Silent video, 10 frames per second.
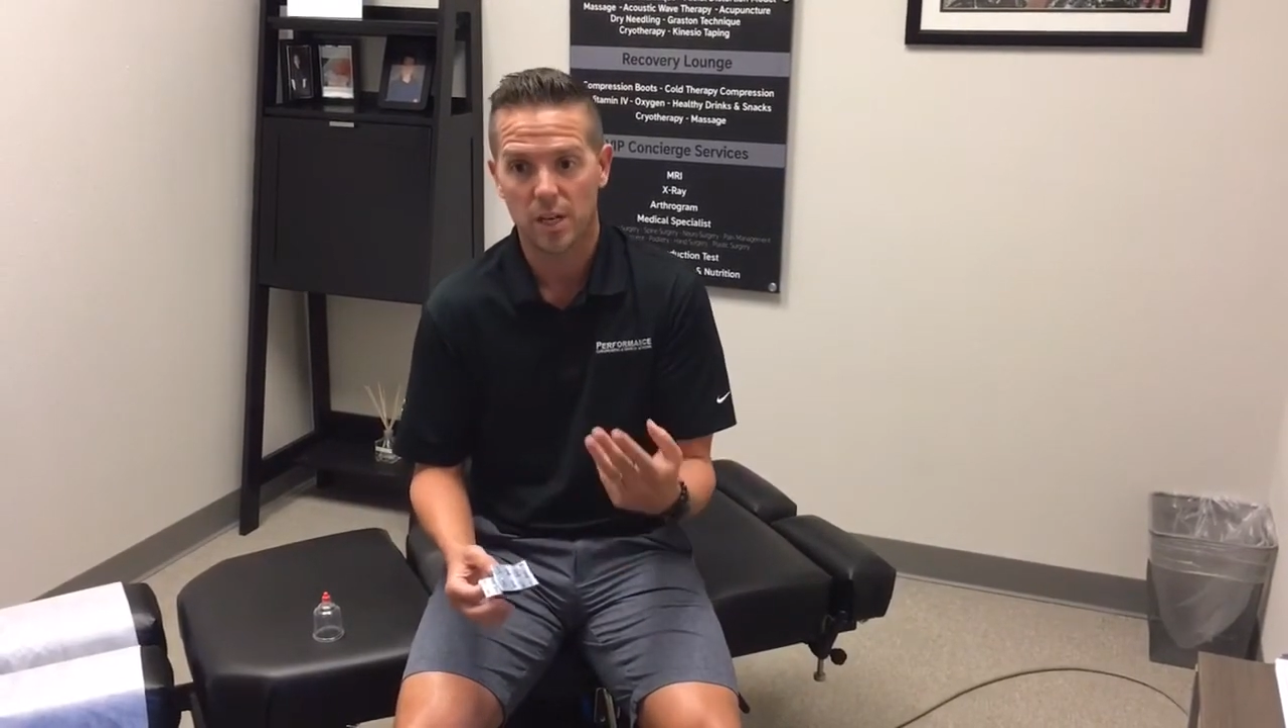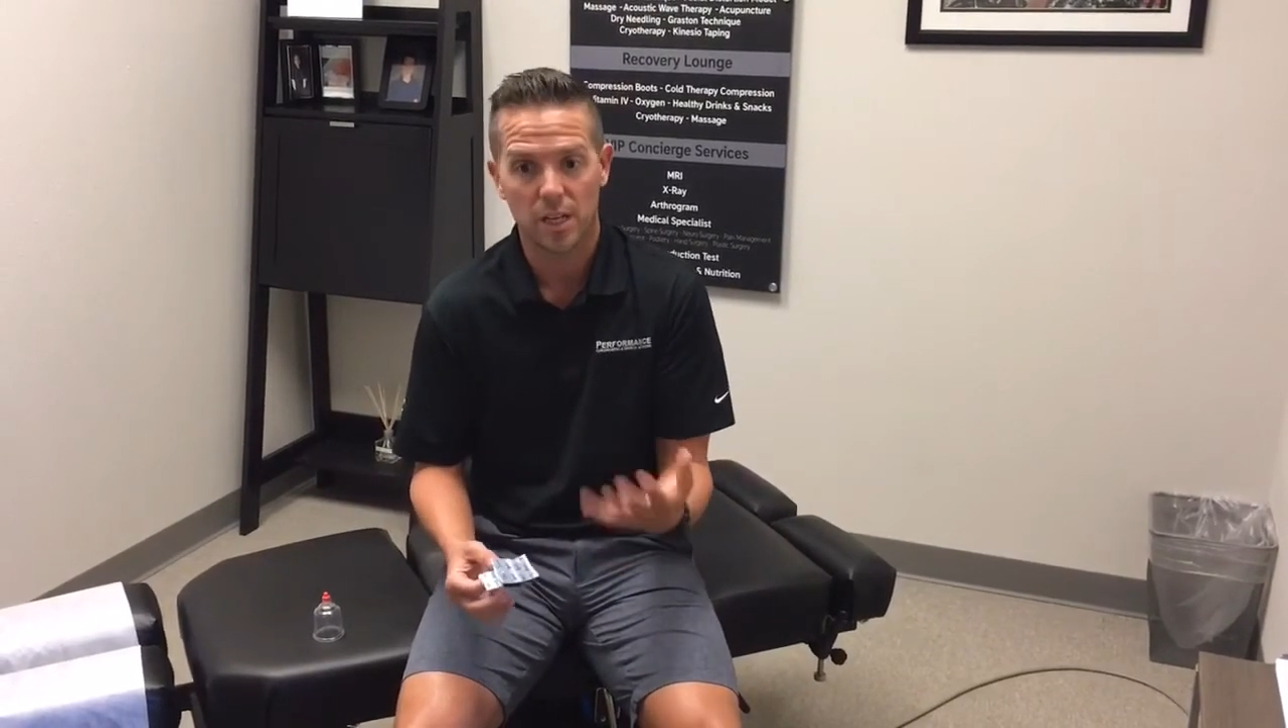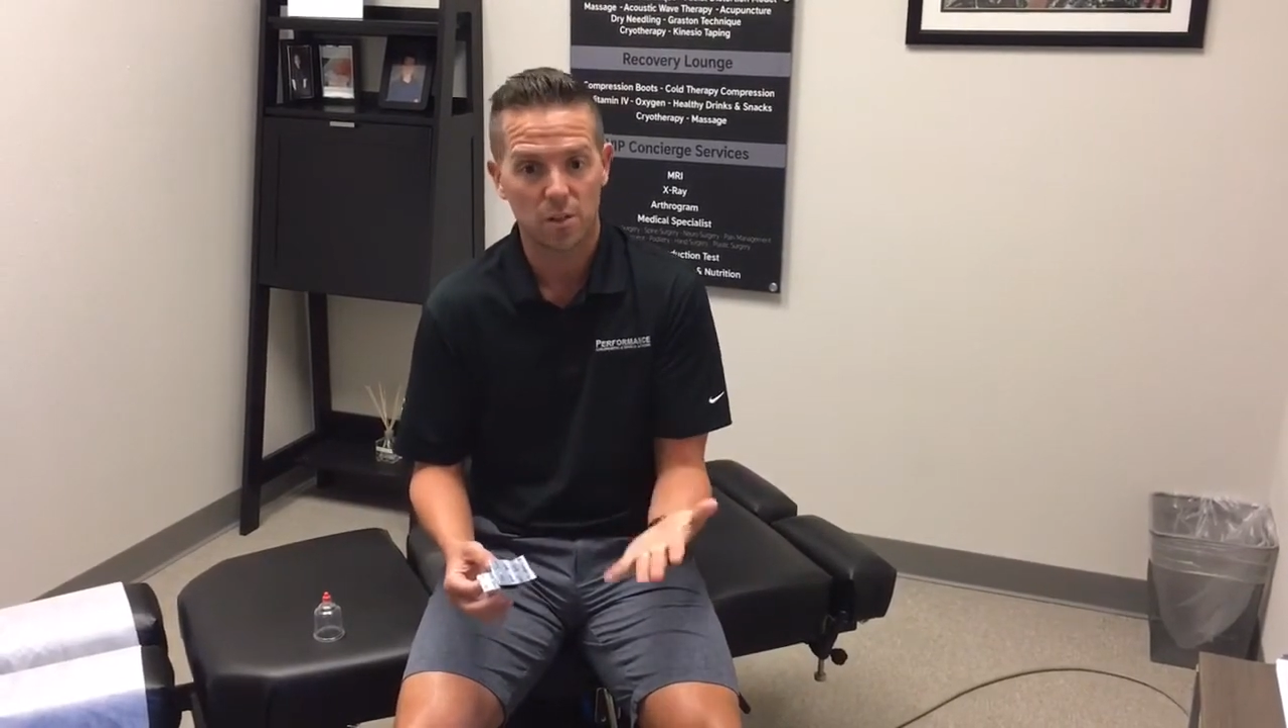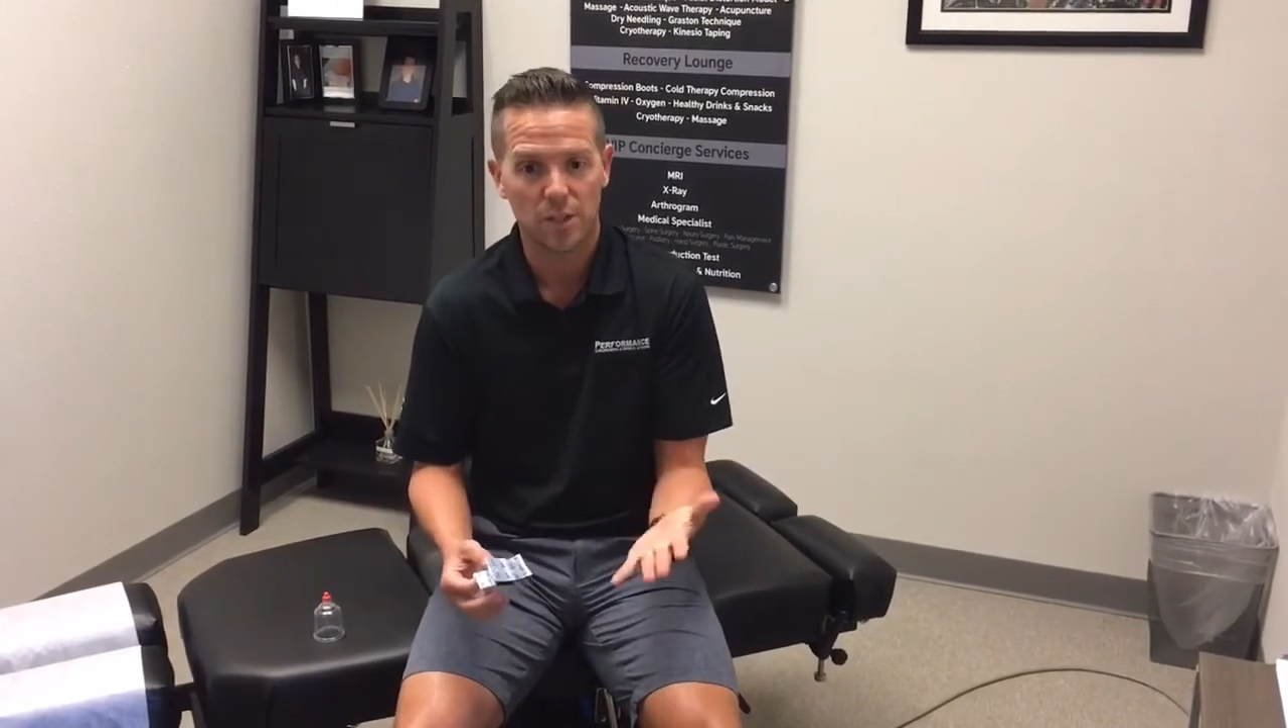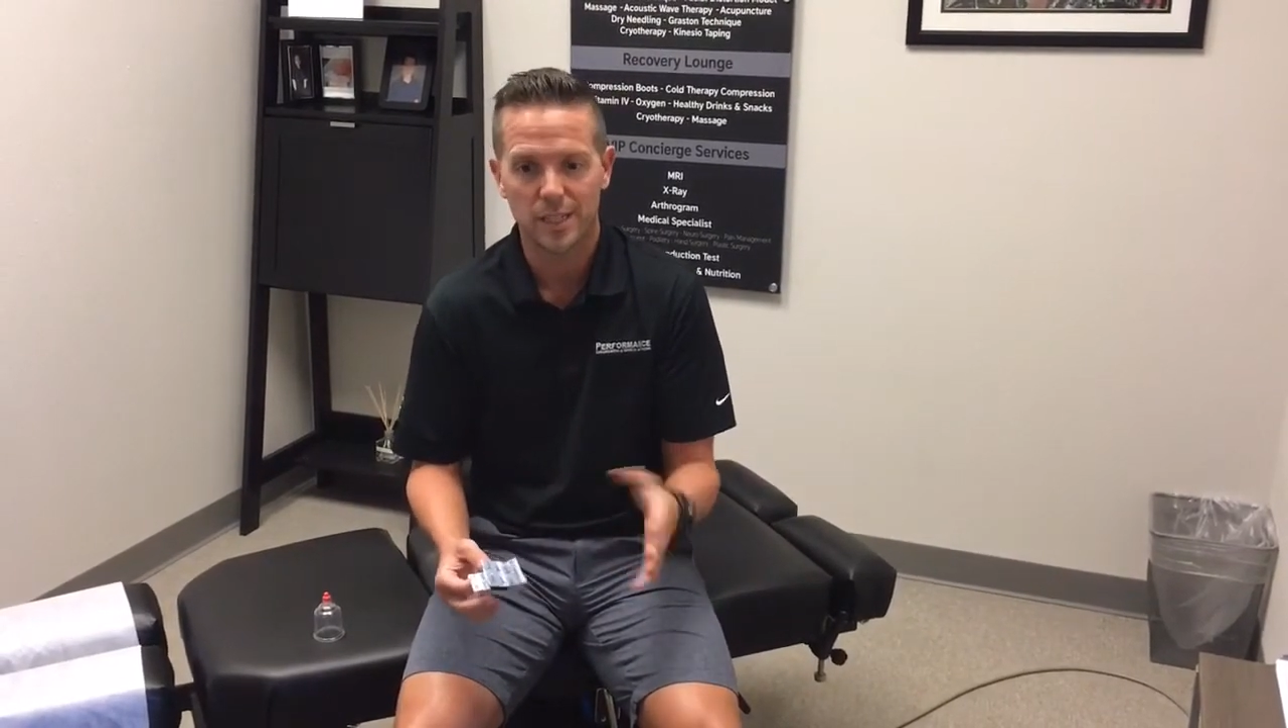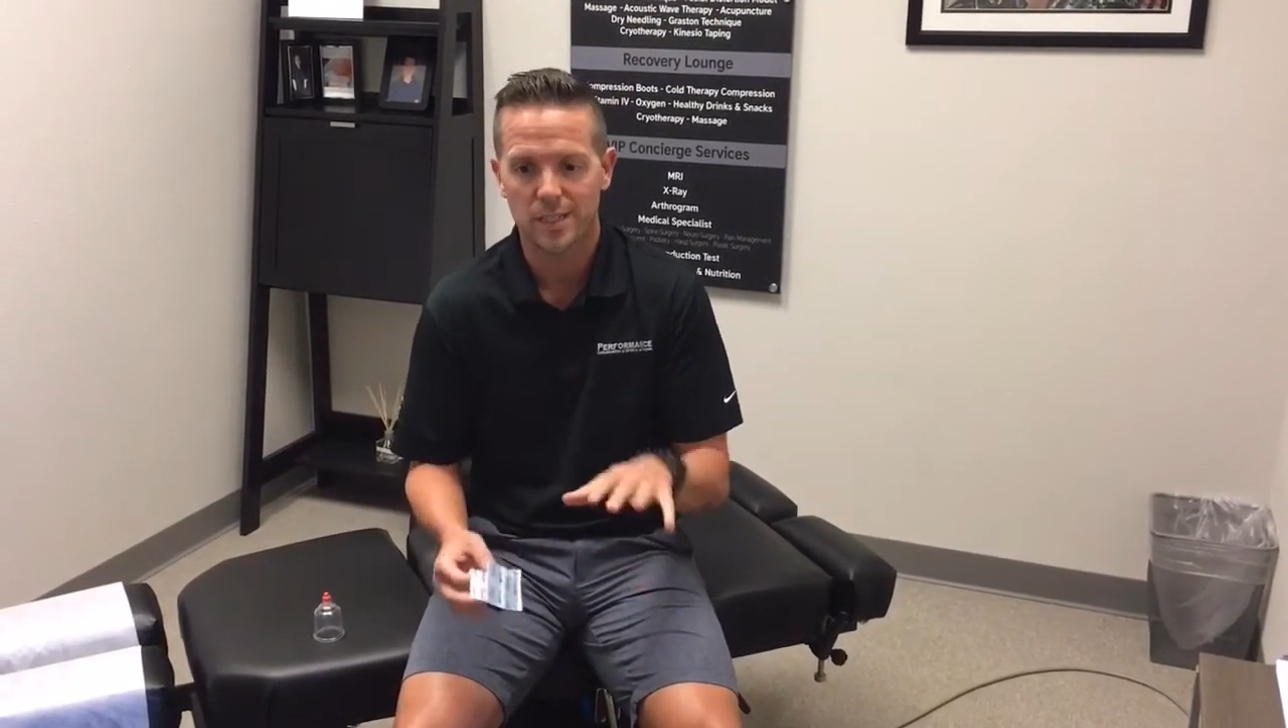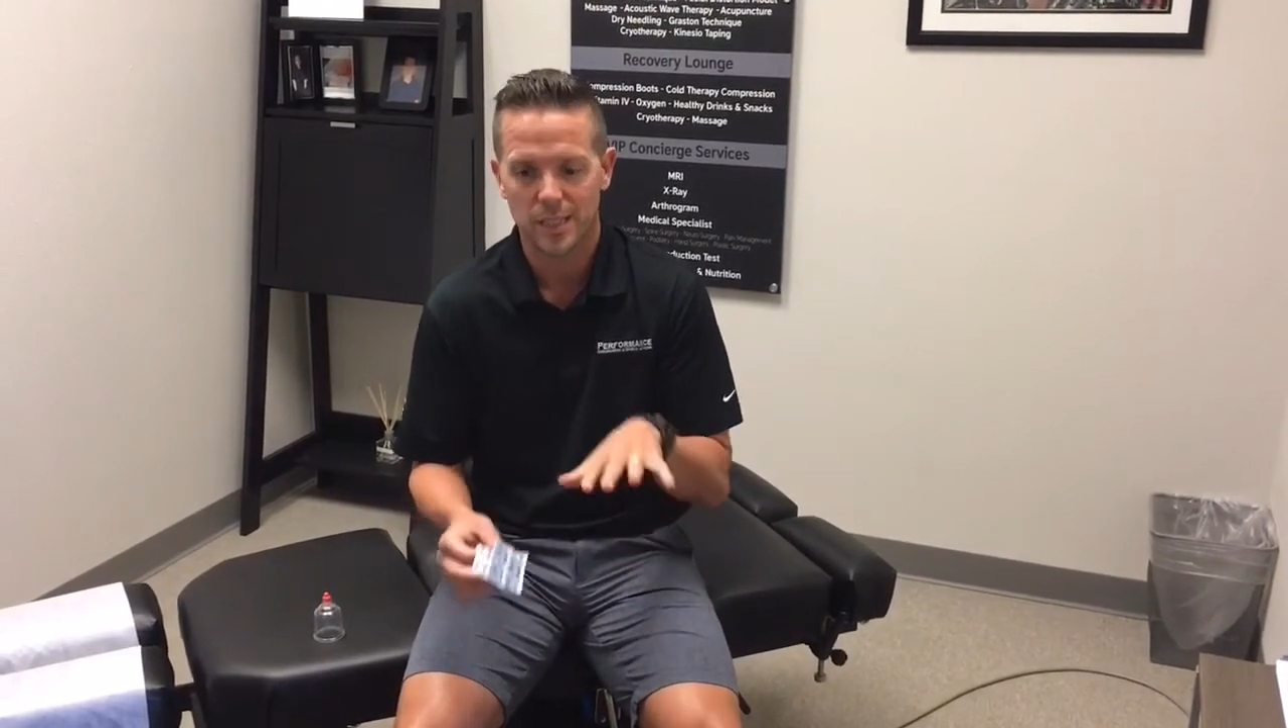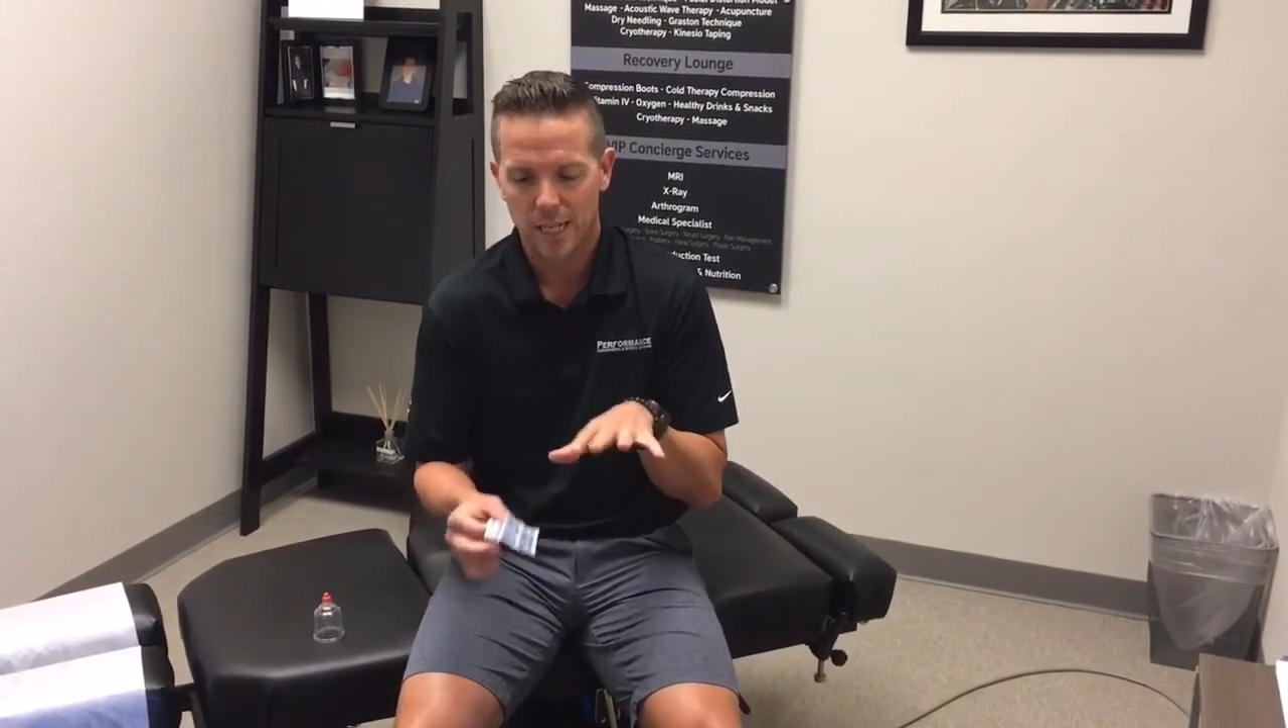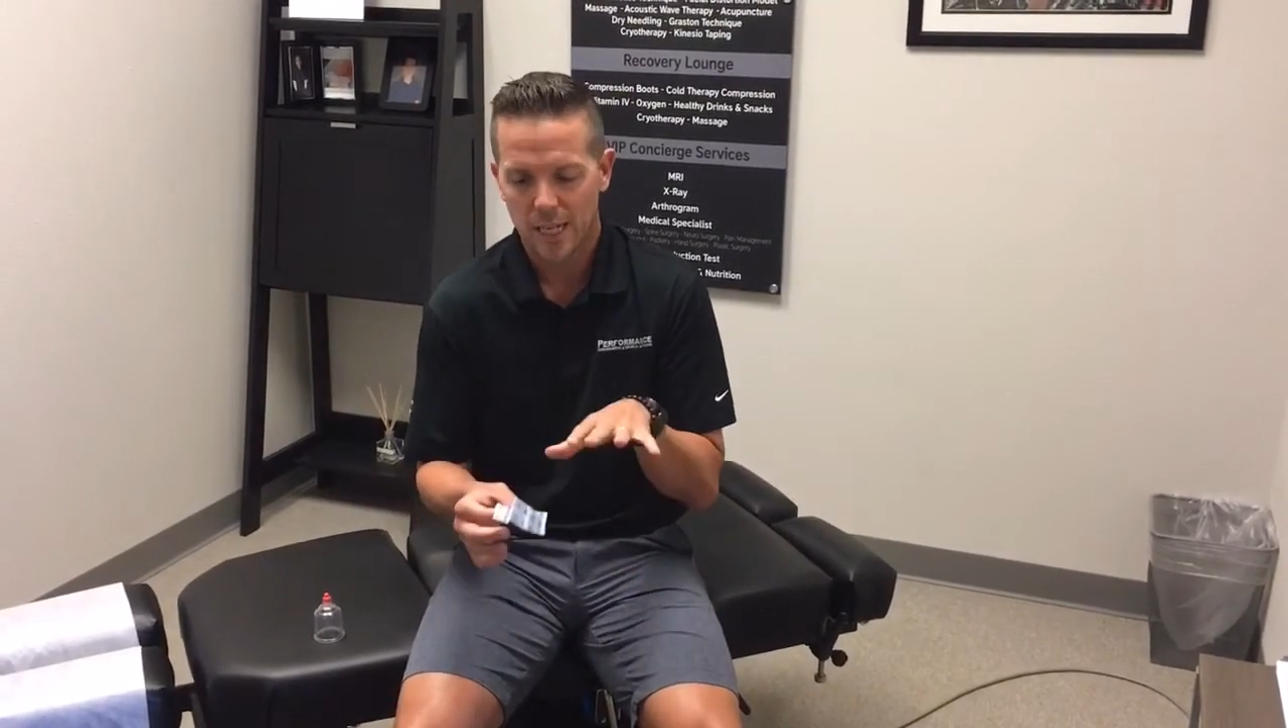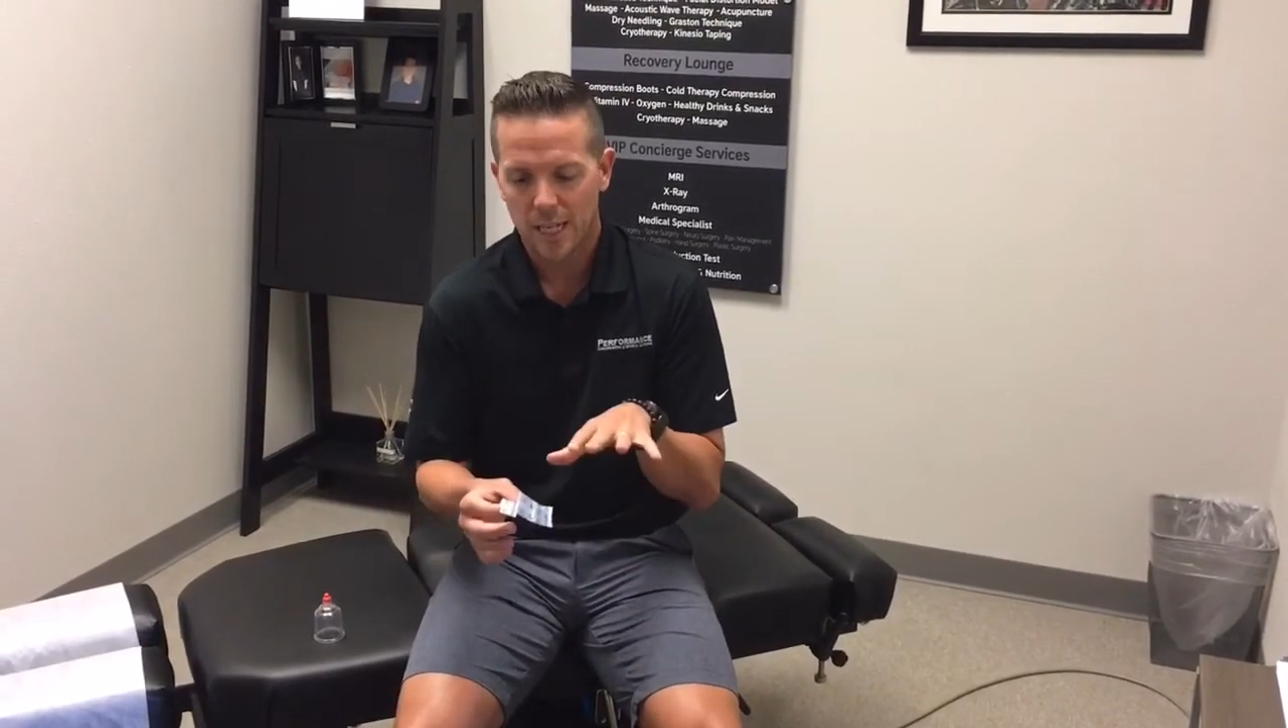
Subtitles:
increase,